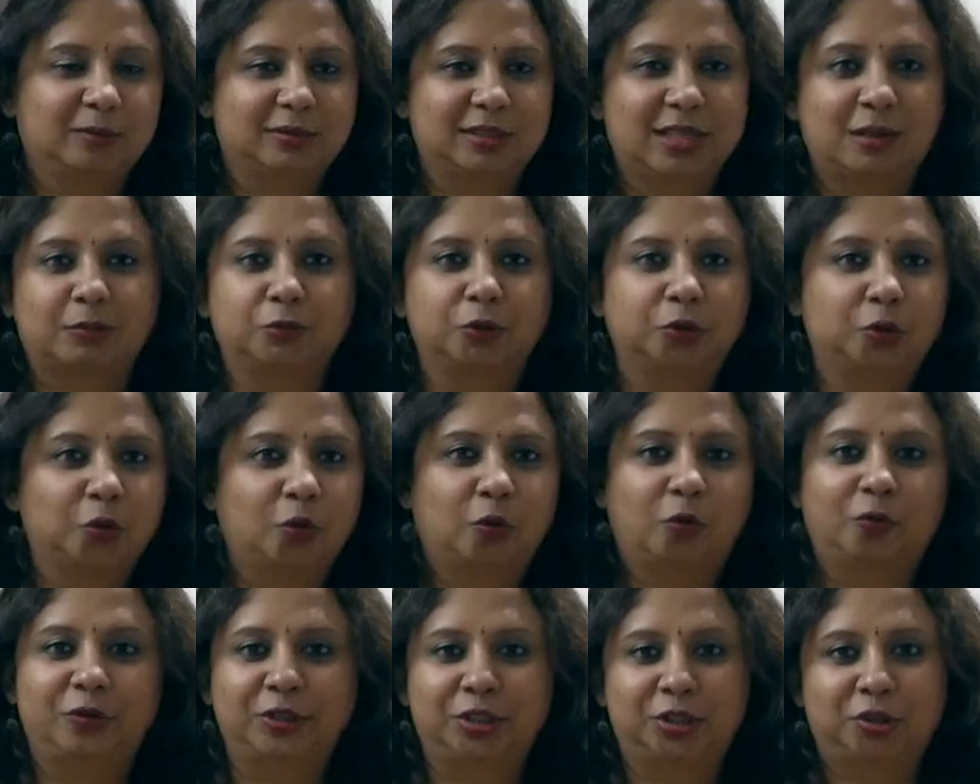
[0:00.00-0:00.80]
some
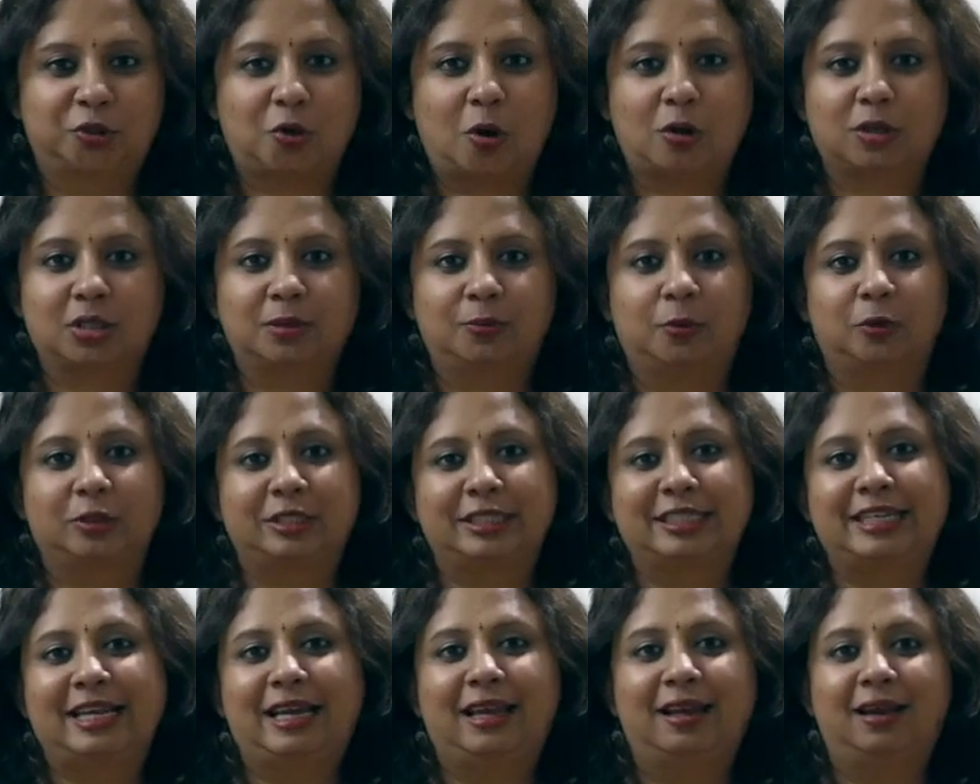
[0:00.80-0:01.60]
show which talks about
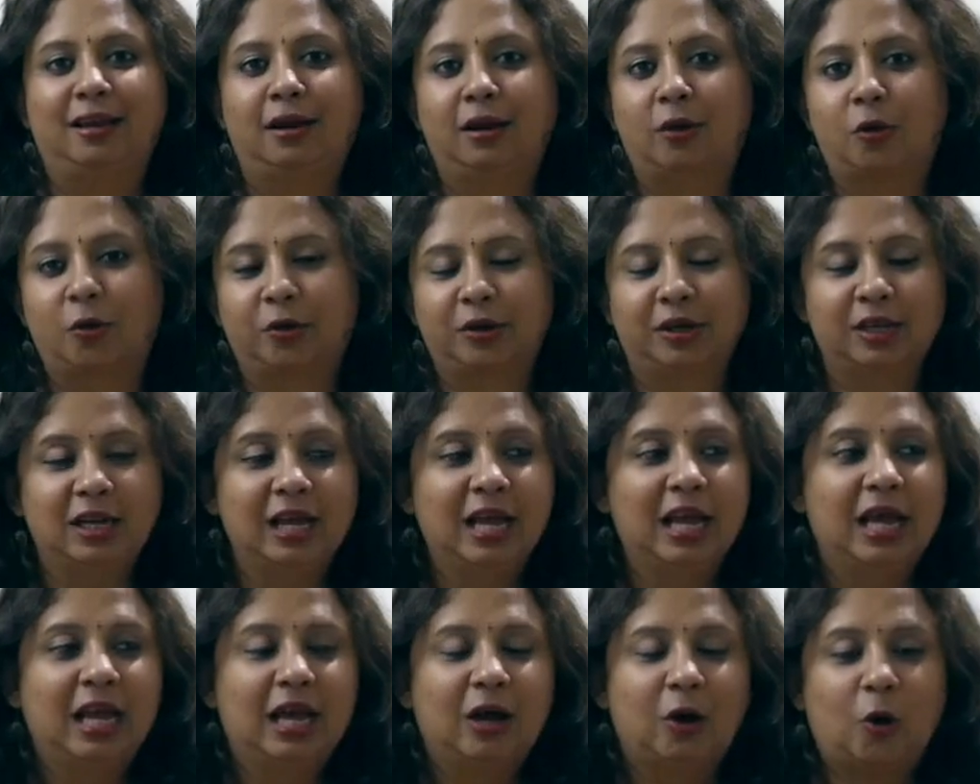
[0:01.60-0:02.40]
snake, or
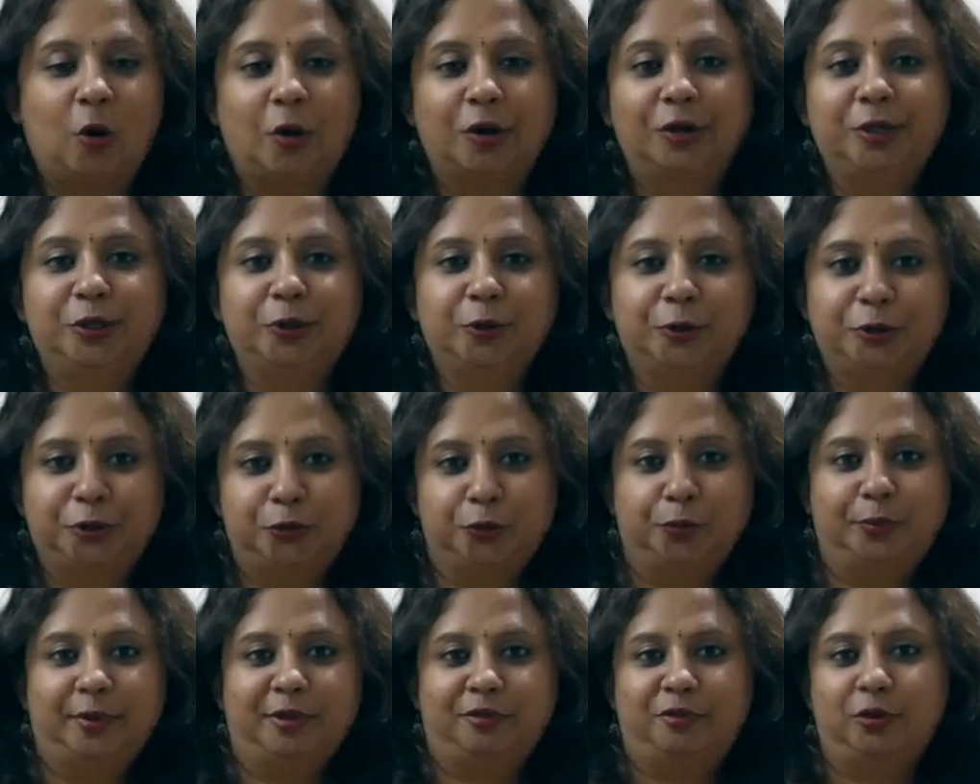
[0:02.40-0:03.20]
on
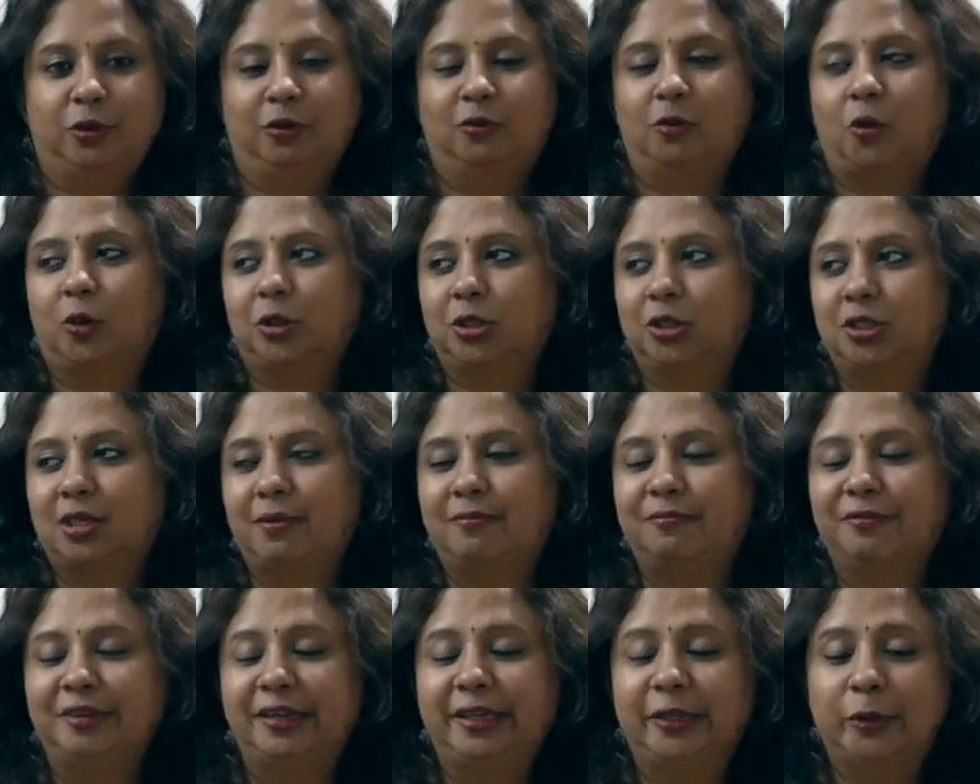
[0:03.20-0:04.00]
YouTube, if you watch
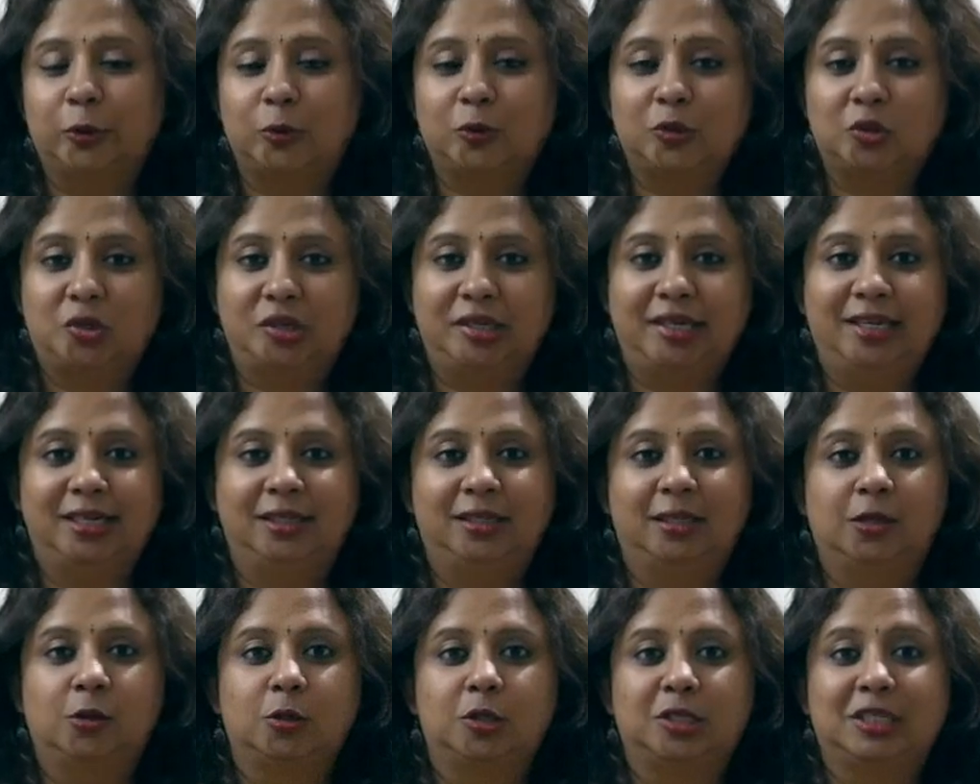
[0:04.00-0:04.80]
some videos
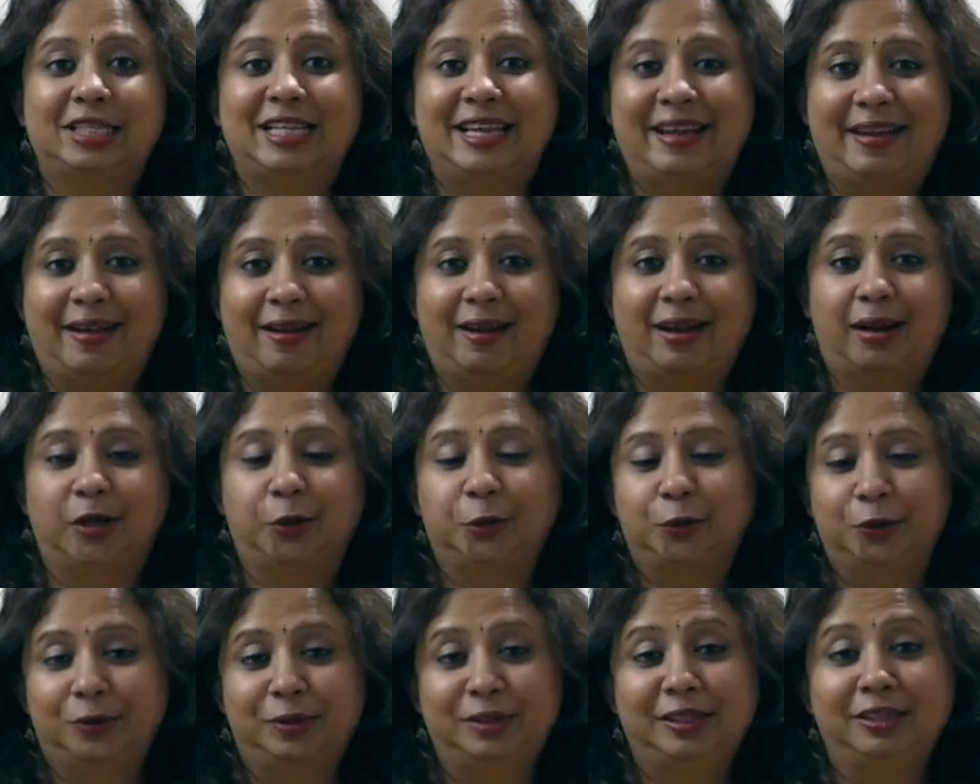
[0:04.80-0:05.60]
related to snake and
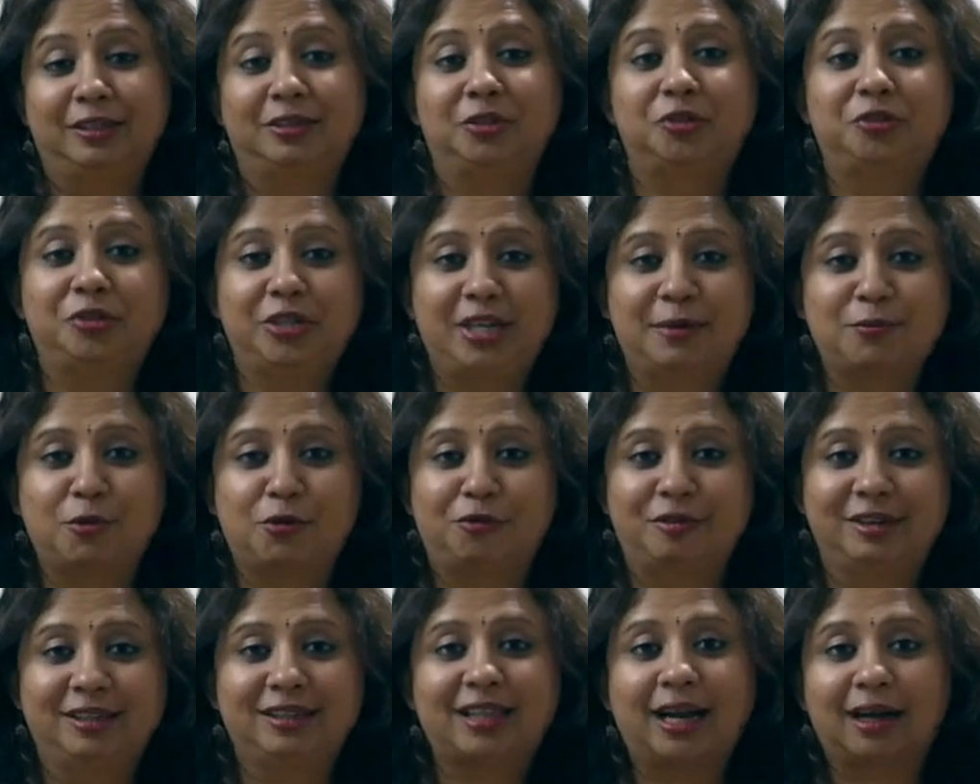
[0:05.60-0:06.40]
you dream
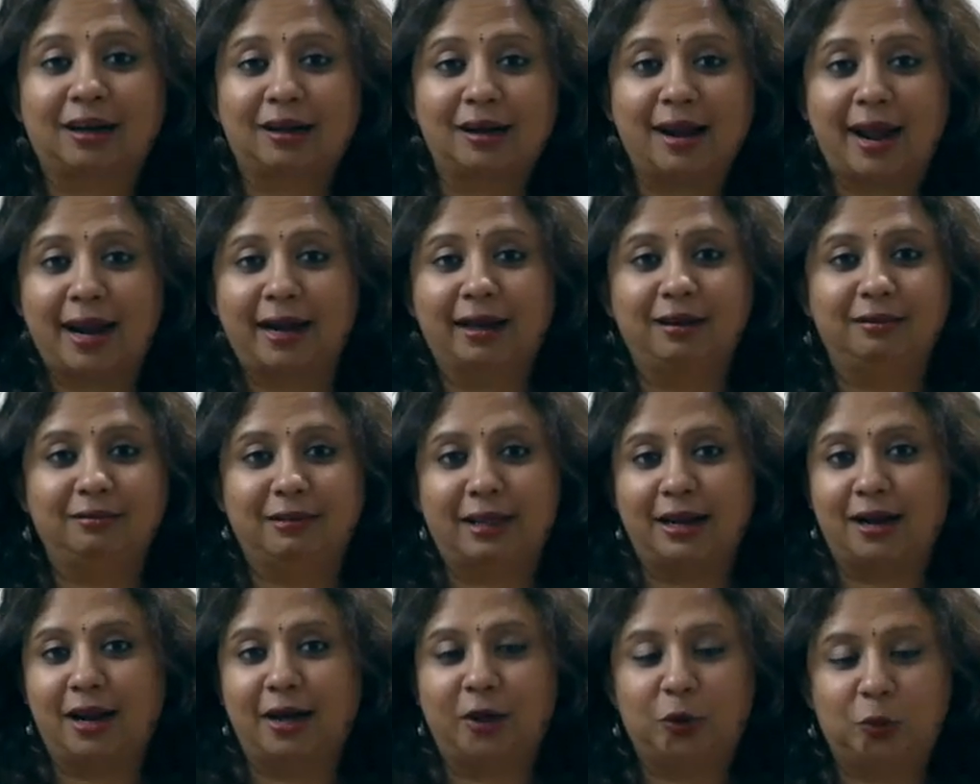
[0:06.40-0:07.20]
of it that night,
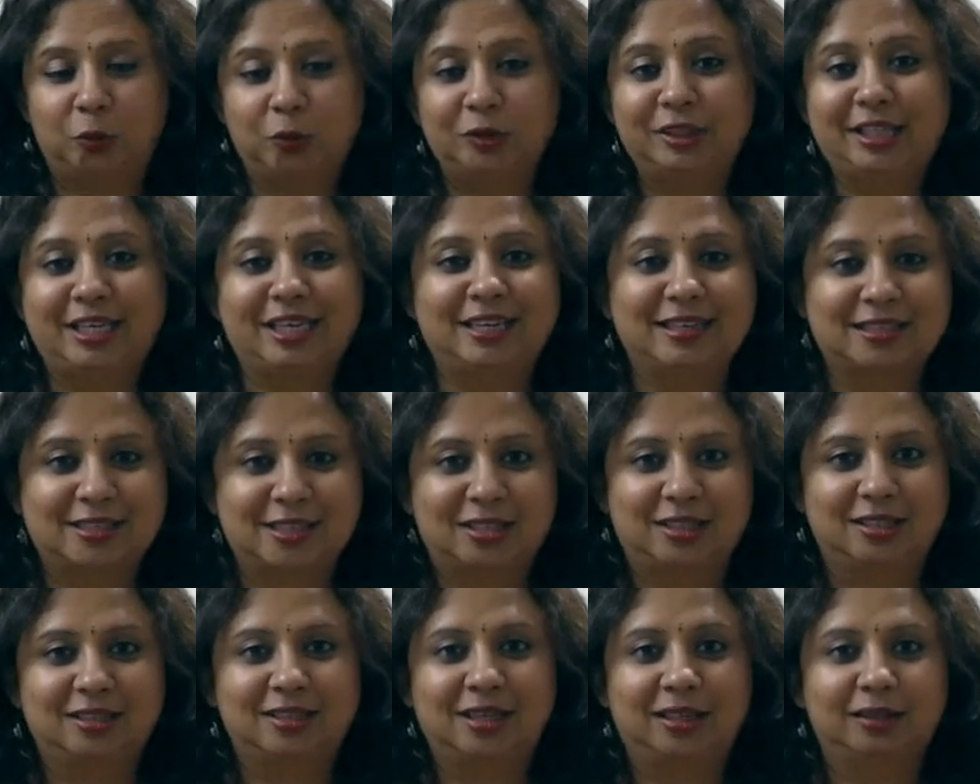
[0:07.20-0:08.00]
then I don't think
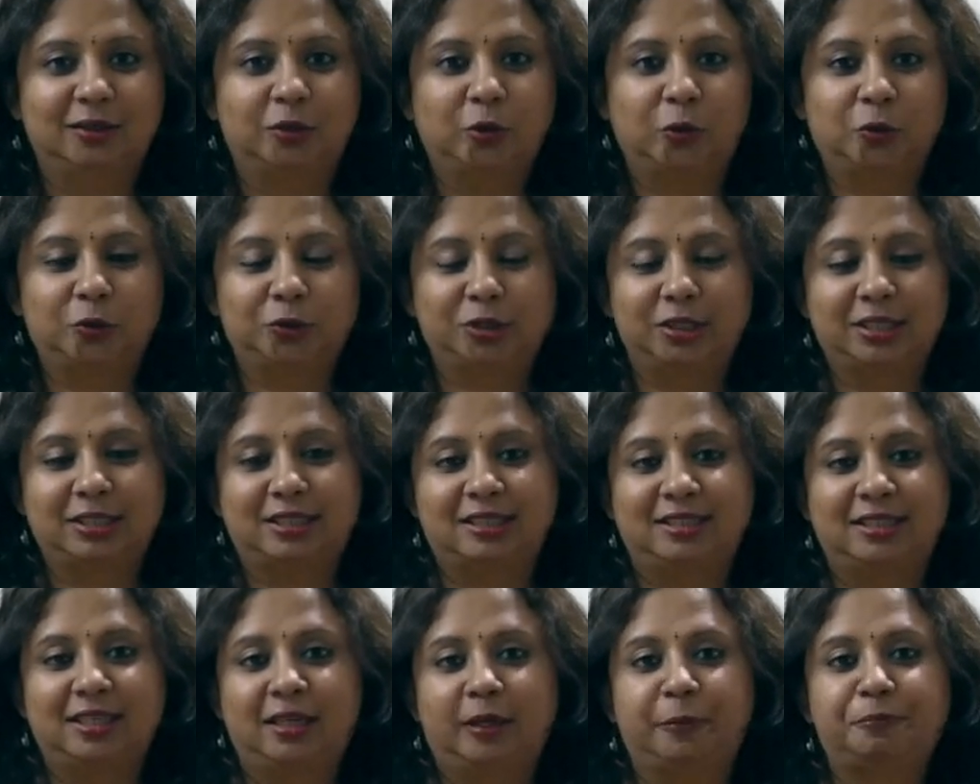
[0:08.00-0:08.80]
it's the dosh,
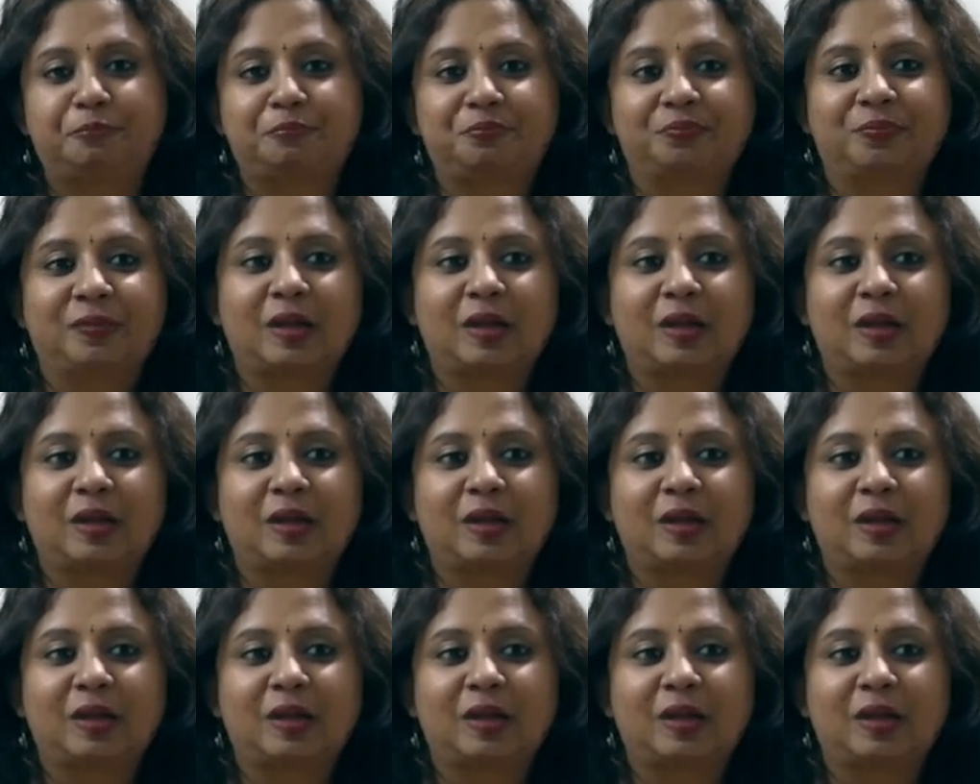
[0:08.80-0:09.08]
it's the